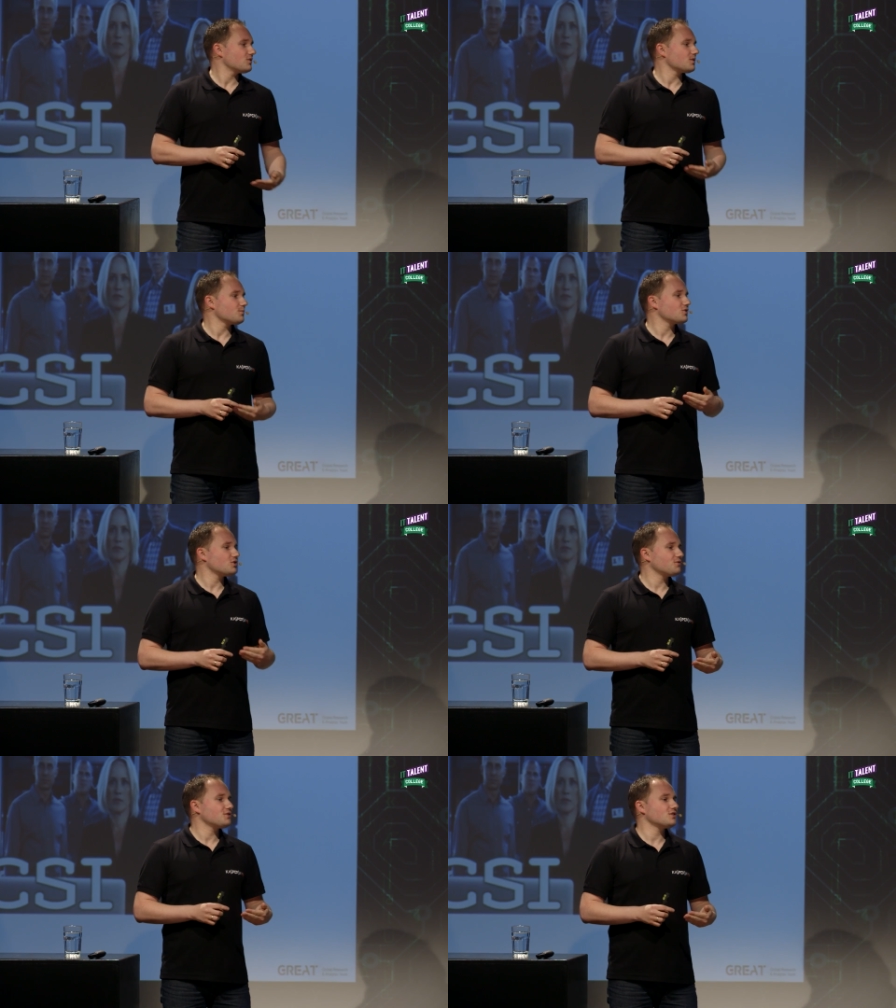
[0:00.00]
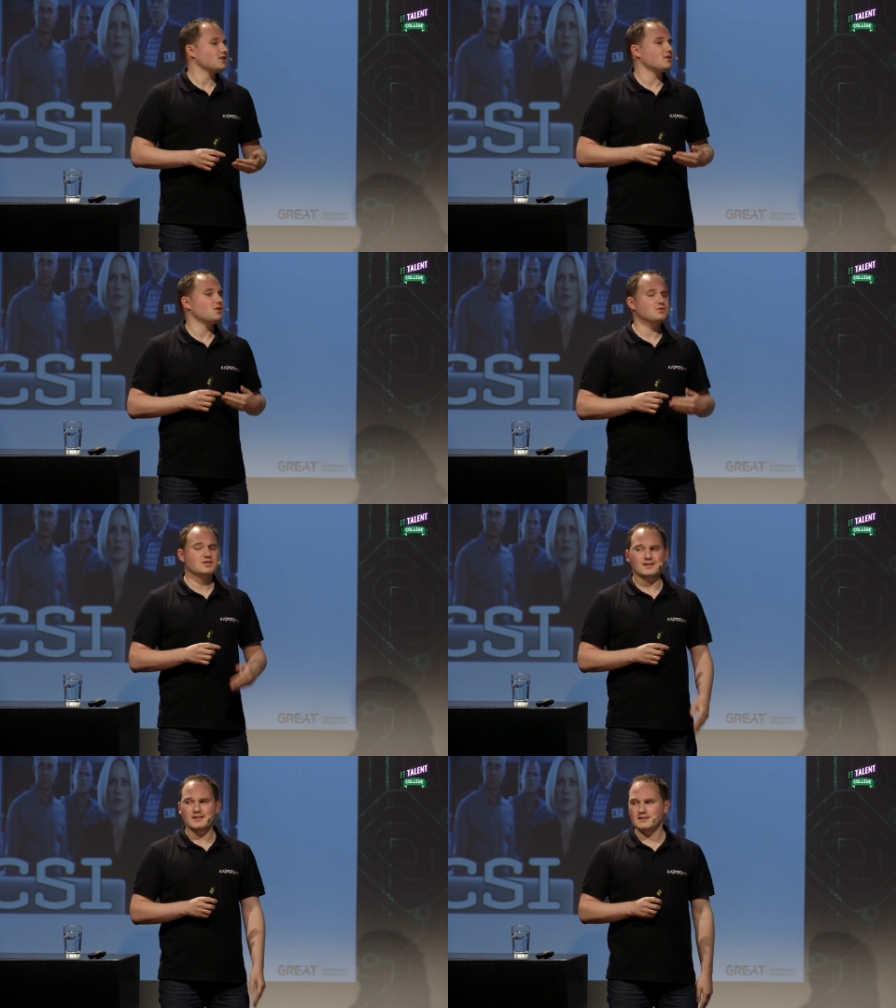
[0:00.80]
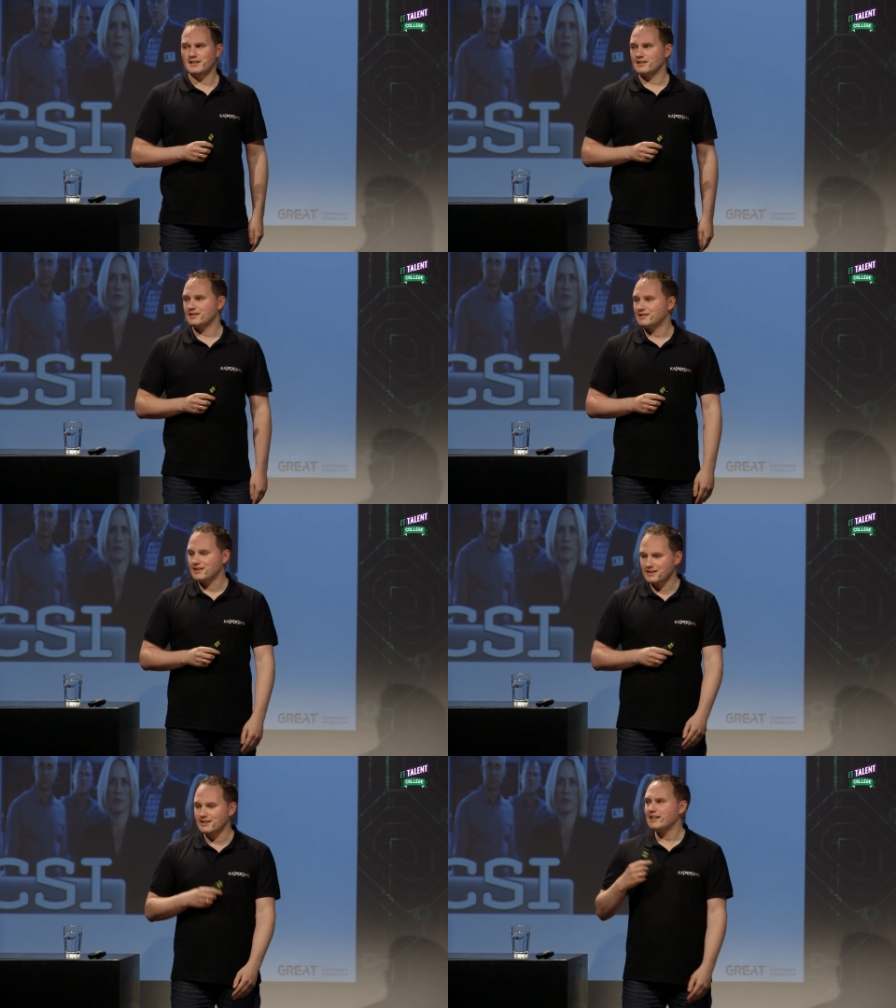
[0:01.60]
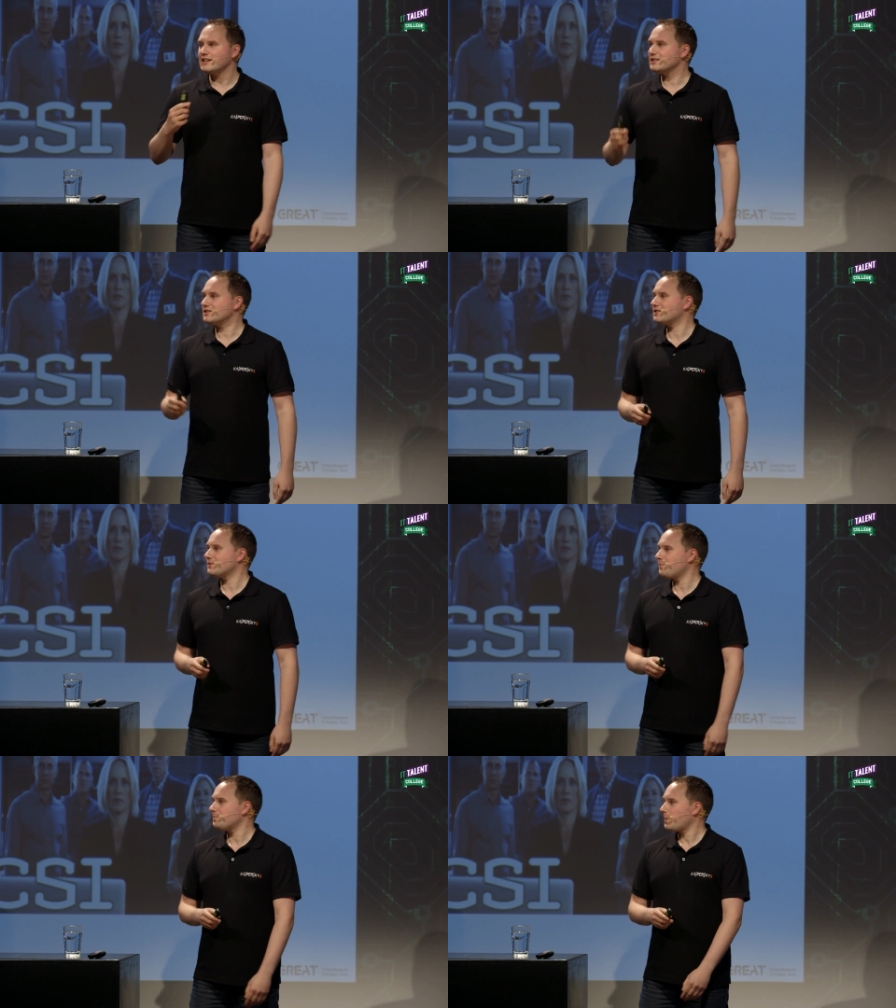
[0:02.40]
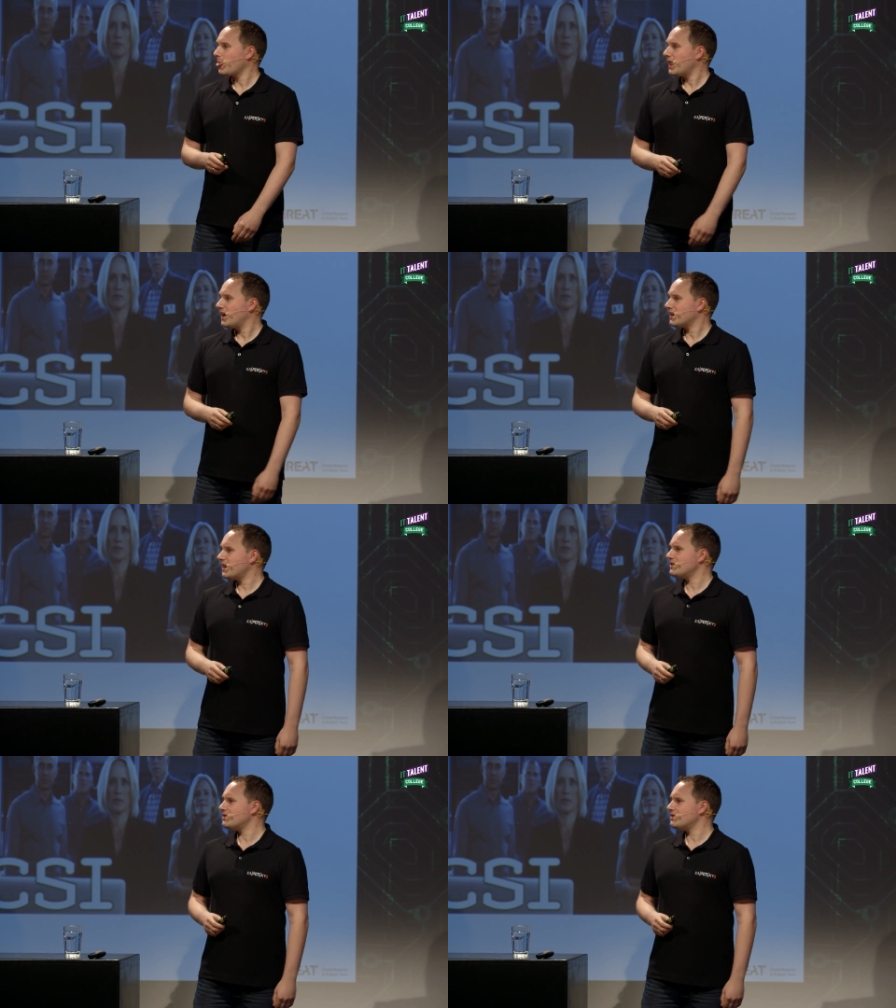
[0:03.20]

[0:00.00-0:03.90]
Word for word: to some servers that are hosted in the Netherlands. Can